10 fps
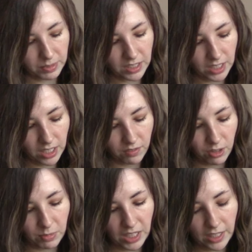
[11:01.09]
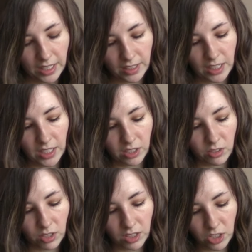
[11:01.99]
been sitting for me lately,
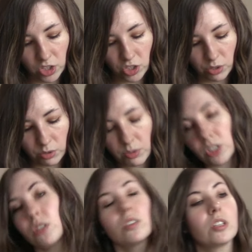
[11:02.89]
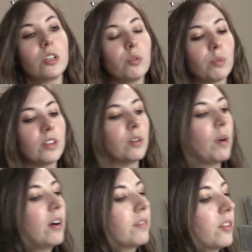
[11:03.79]
including the shoes, which used to do really
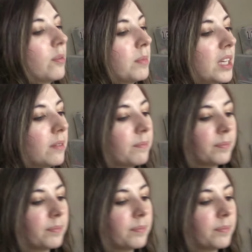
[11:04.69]
well for me.